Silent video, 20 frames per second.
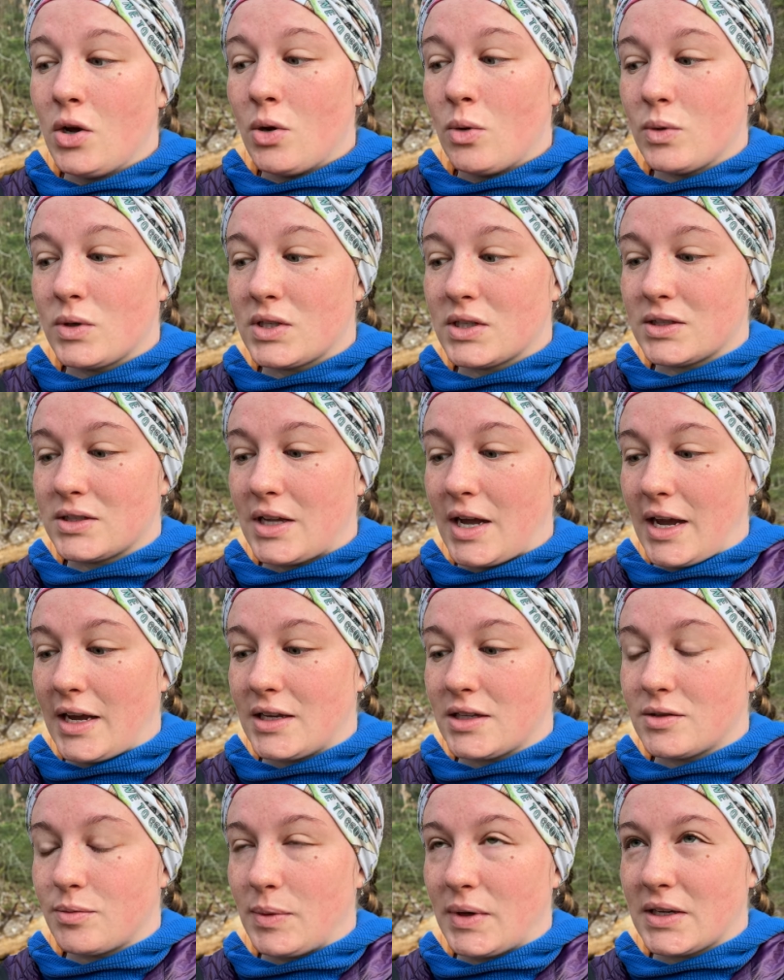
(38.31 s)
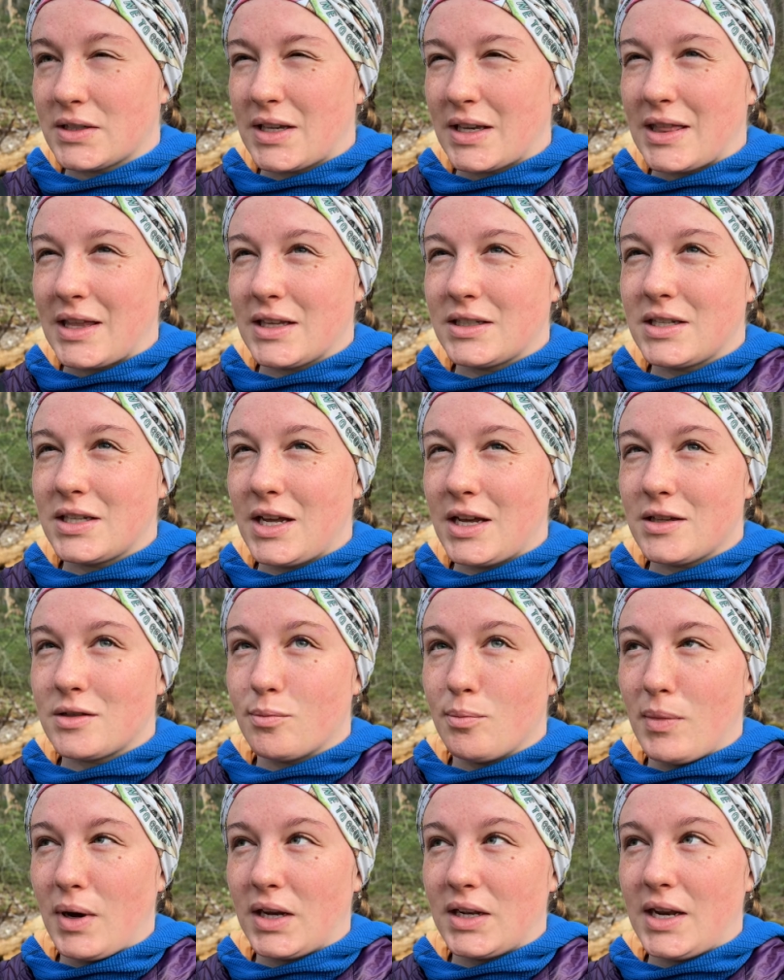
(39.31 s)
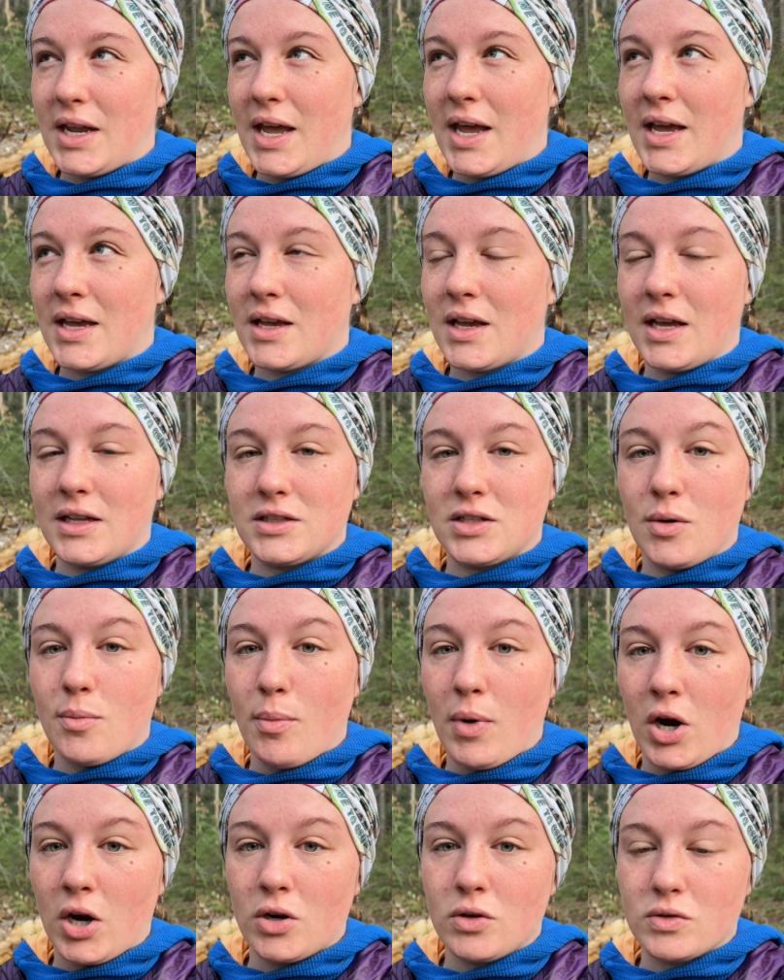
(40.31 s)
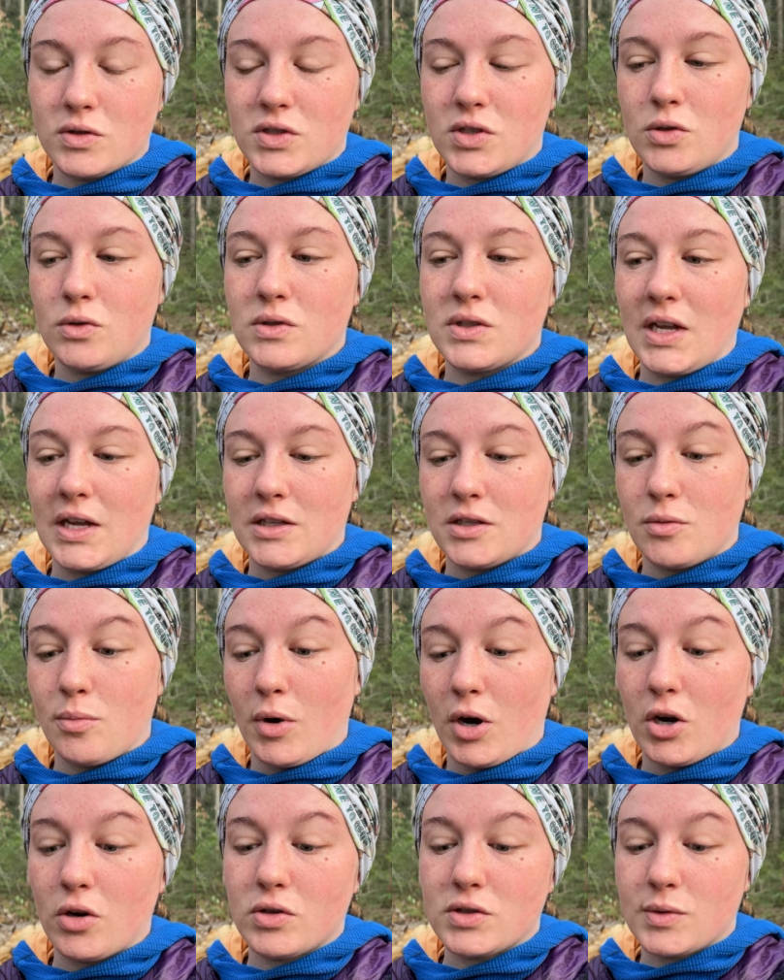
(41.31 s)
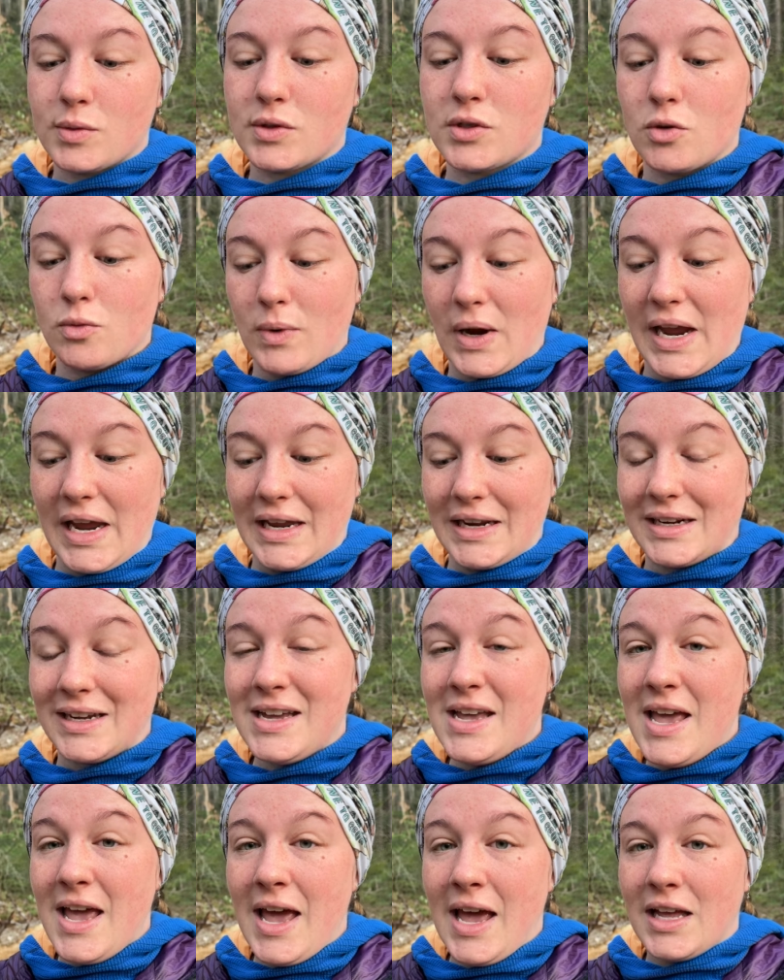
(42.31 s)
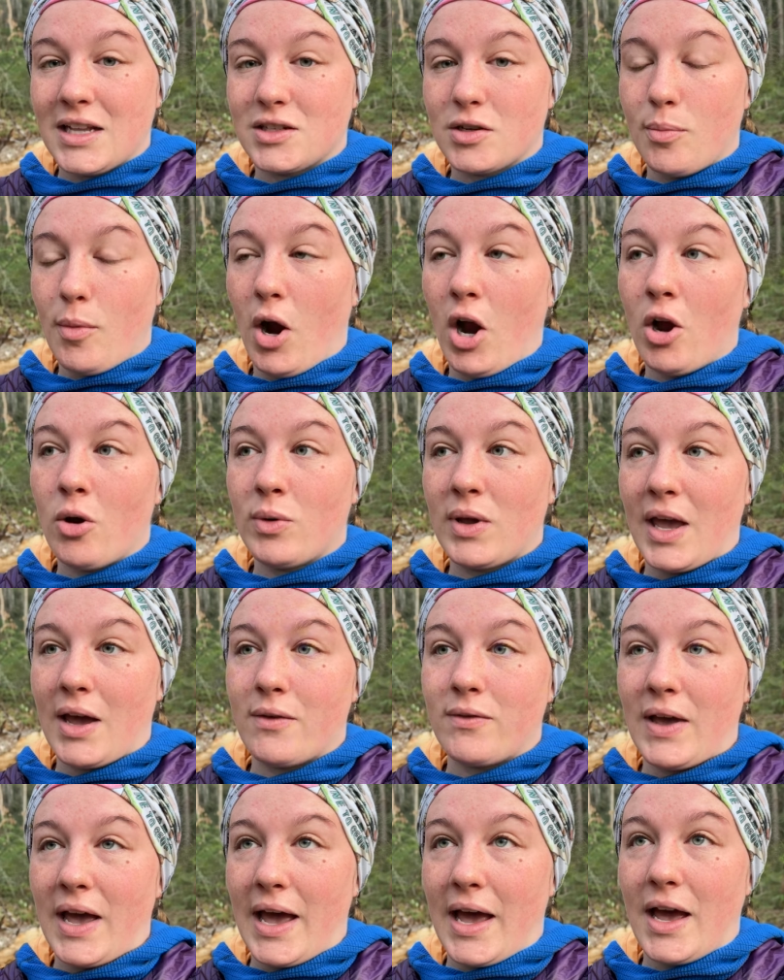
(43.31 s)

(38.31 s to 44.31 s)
which is nice because I think today's Monday and tomorrow's Tuesday, and tomorrow is supposed to rain, and tomorrow we have